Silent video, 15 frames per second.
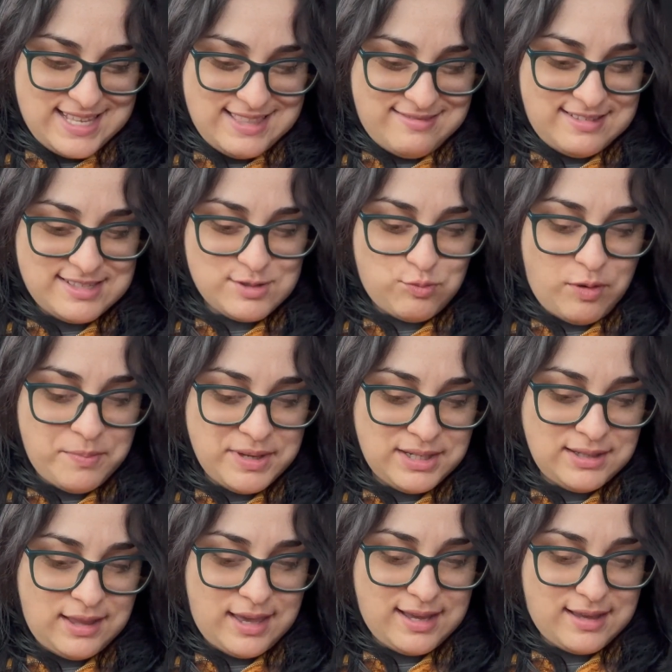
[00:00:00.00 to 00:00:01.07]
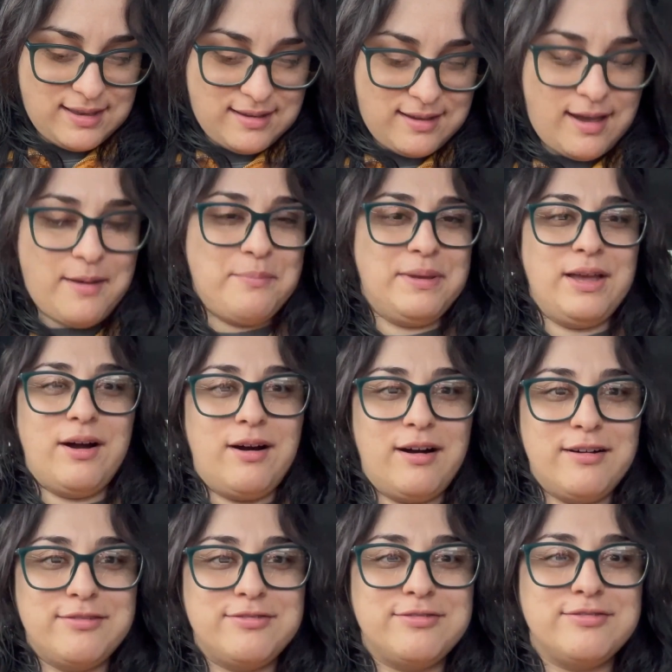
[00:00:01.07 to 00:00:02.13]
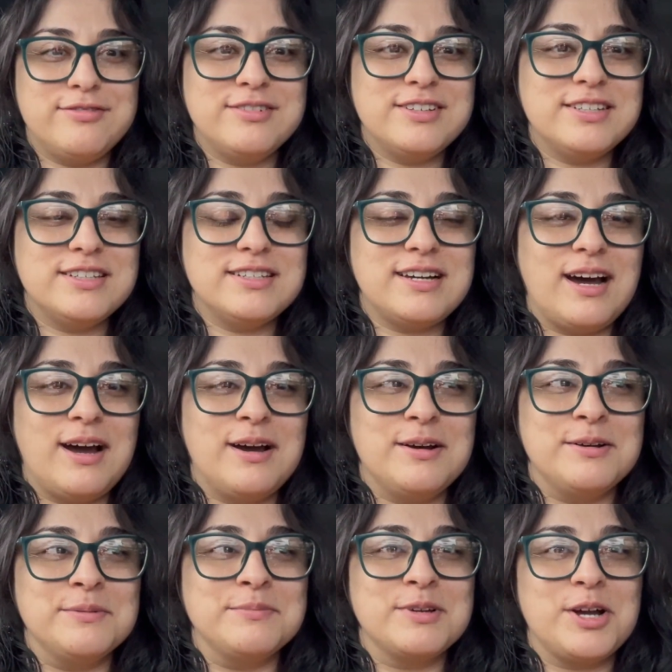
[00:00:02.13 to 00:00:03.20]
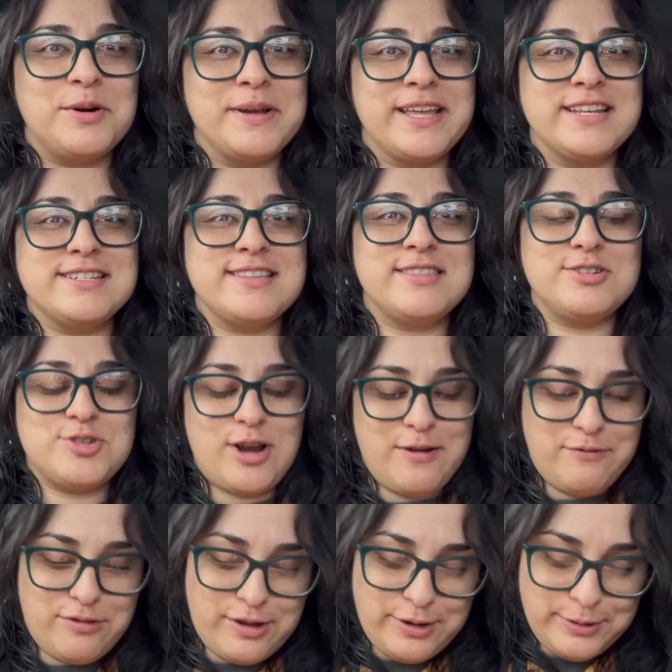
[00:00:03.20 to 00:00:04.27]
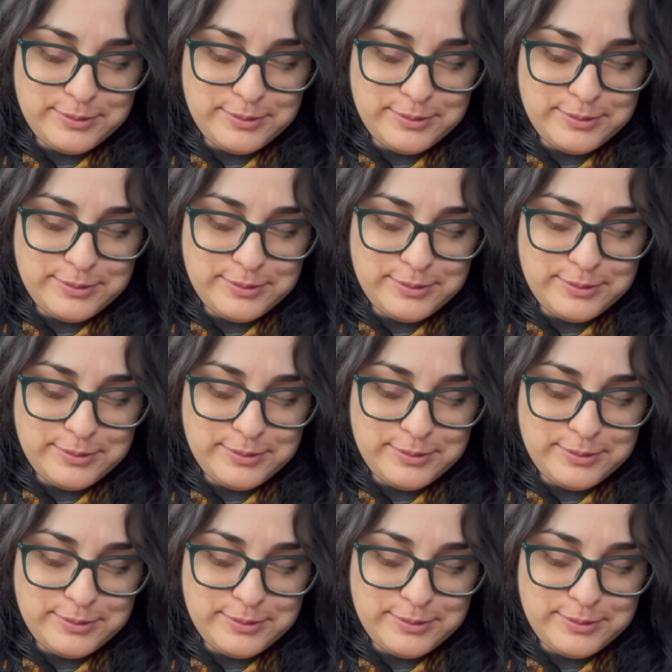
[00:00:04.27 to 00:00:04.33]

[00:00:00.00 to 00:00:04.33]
This woman like cut me off going into the drive-thru,